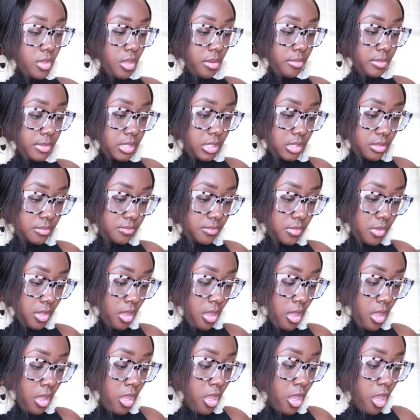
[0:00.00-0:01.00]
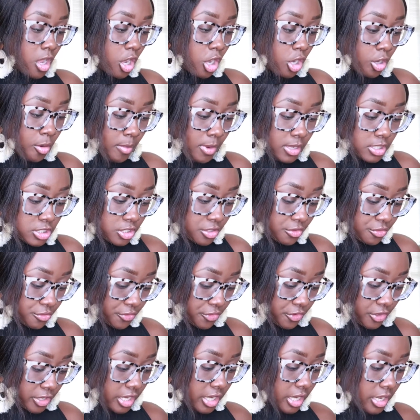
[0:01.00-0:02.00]
let me see whole bunch of
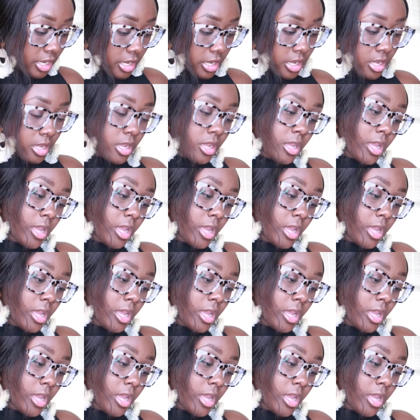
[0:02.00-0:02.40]
free